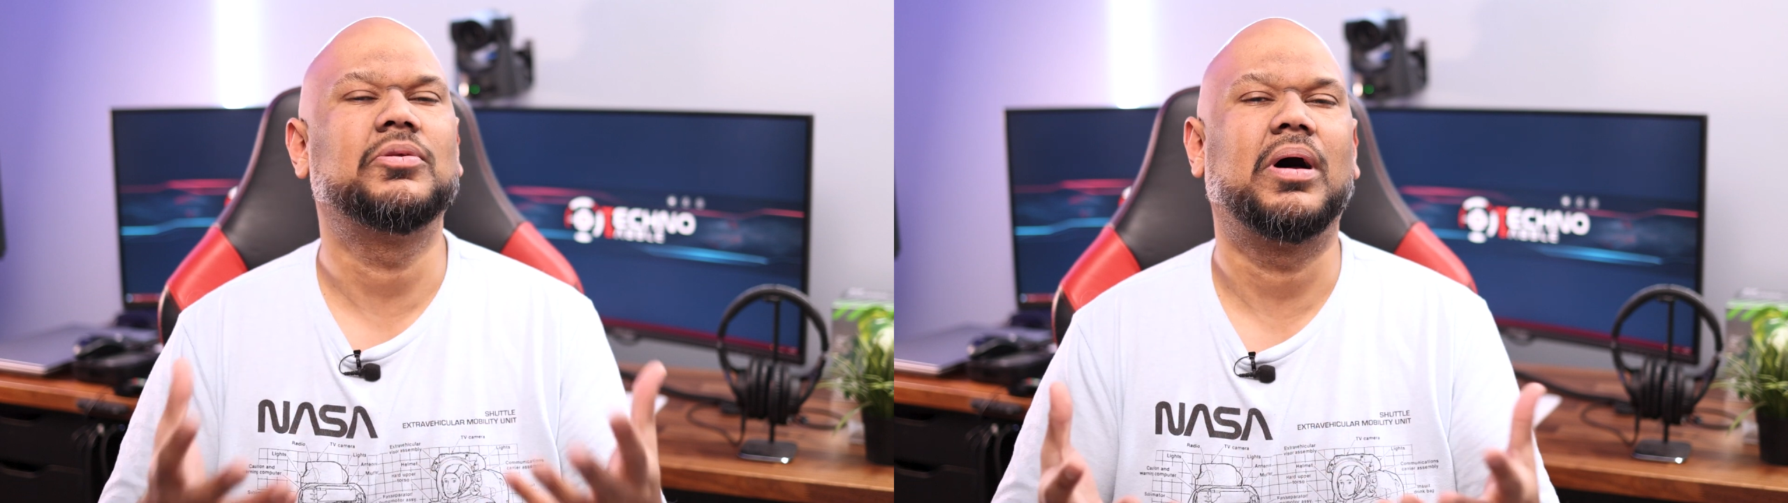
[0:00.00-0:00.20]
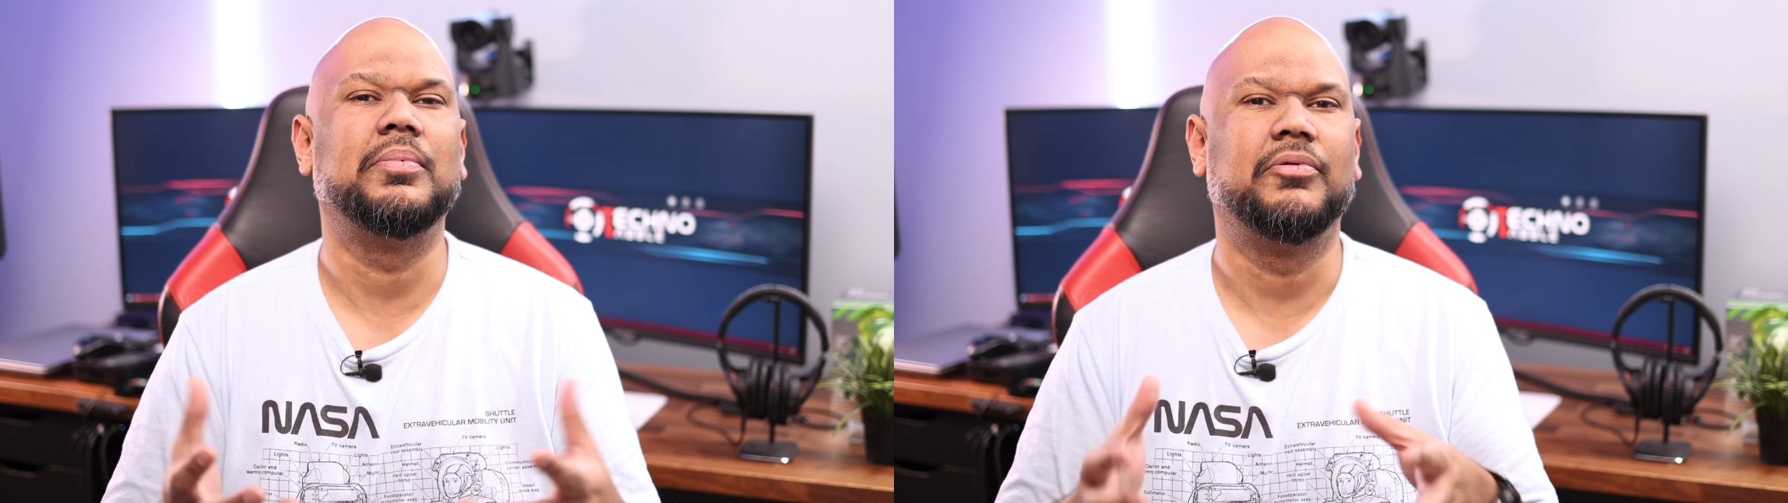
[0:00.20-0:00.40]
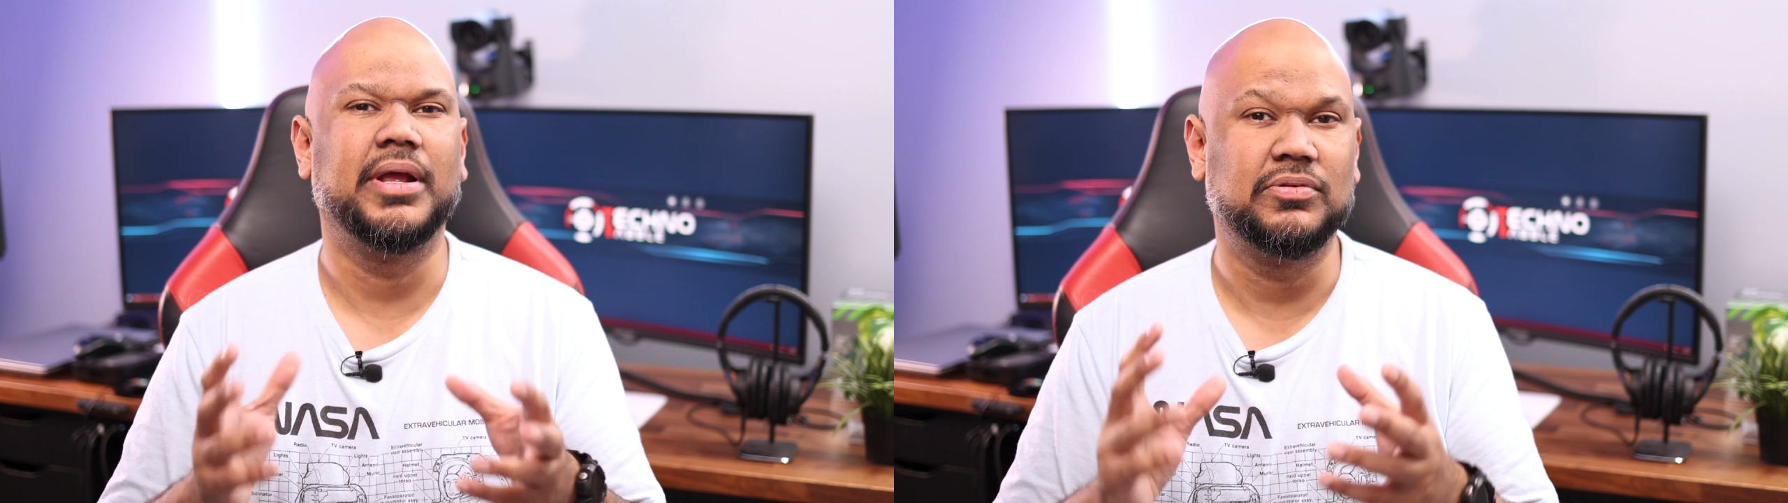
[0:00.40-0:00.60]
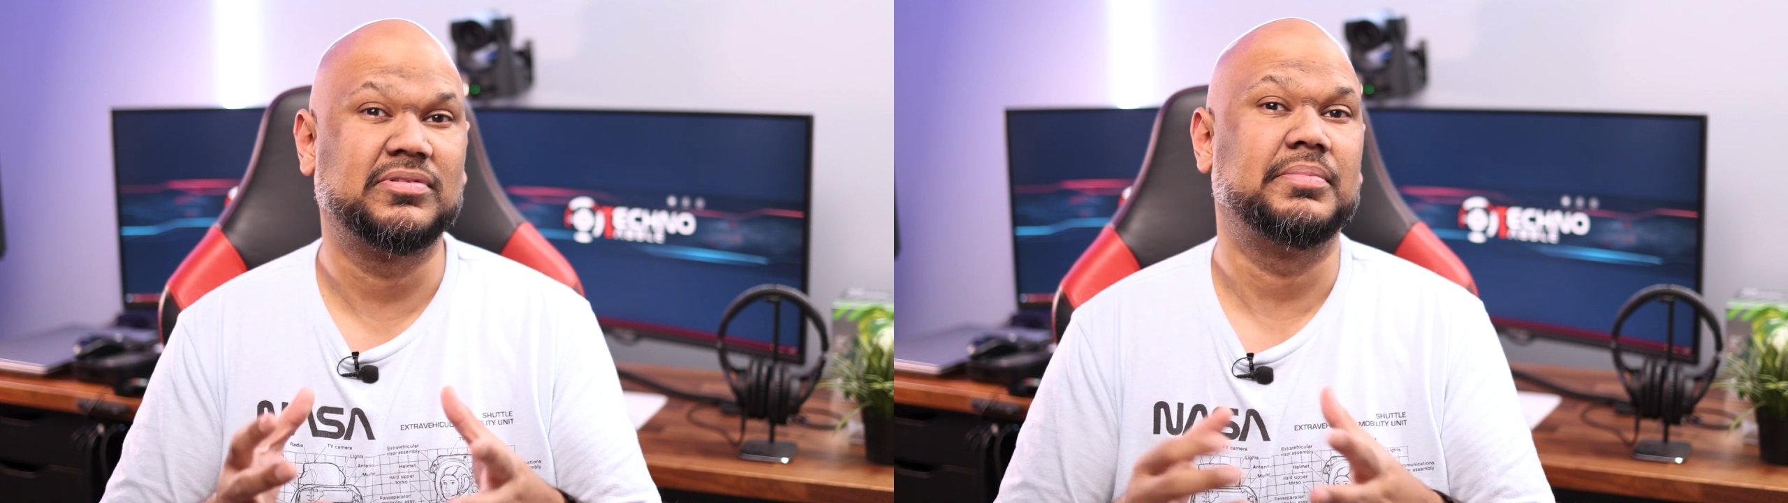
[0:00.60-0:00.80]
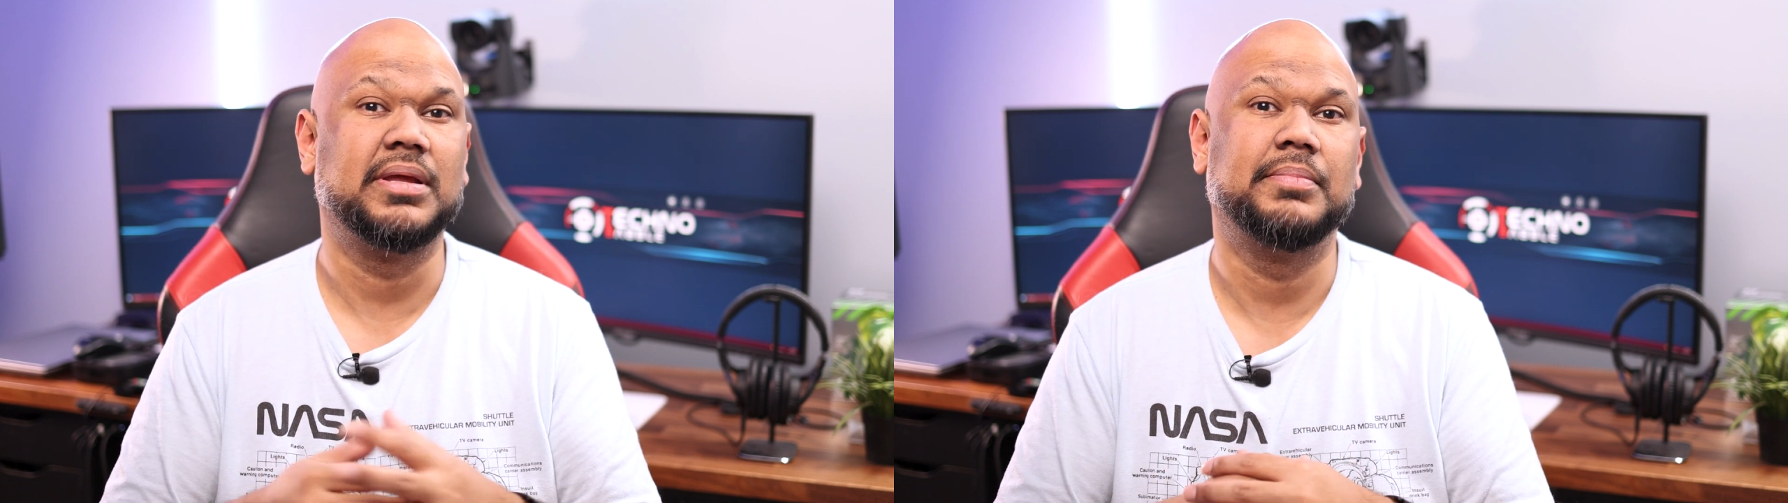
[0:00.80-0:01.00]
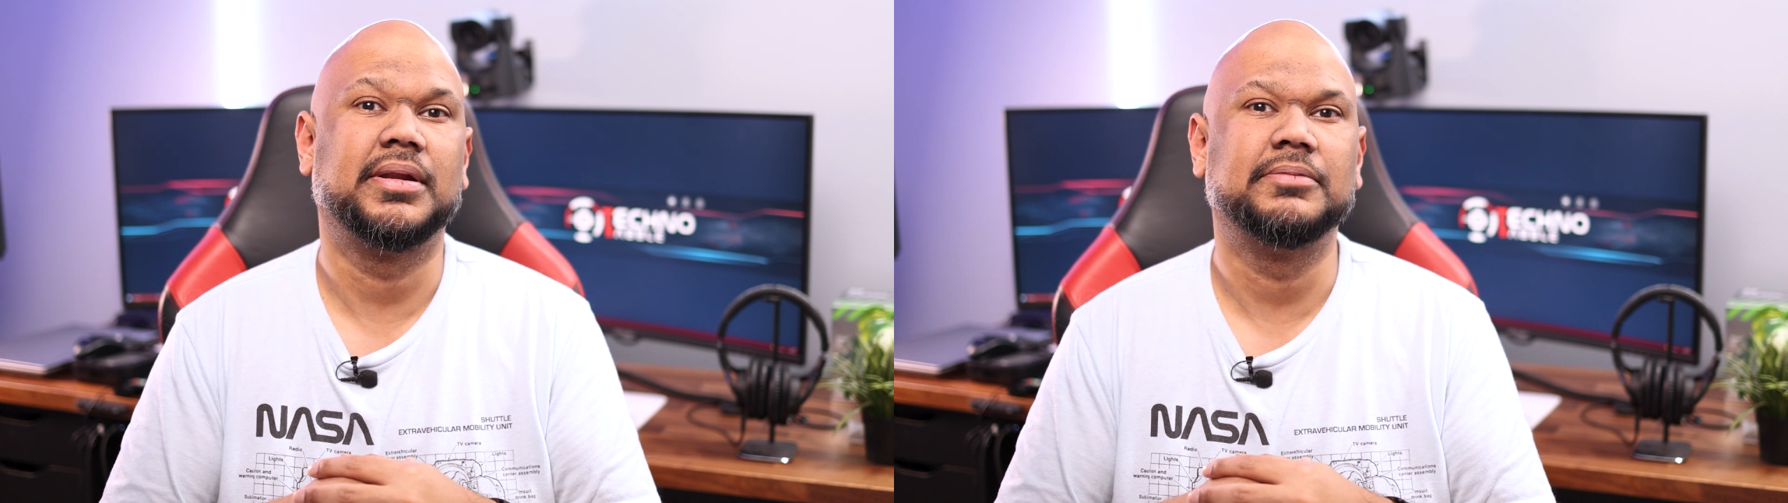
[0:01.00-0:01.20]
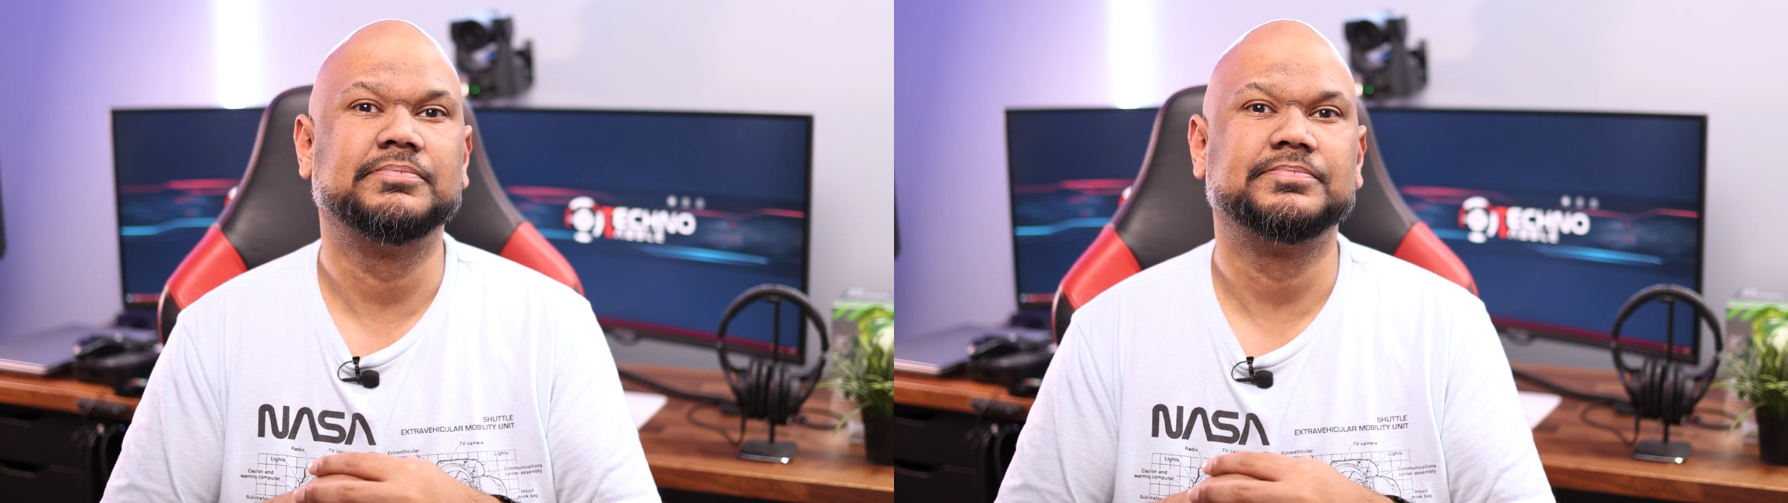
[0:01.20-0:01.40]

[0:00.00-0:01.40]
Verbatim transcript: to upgrade to something better.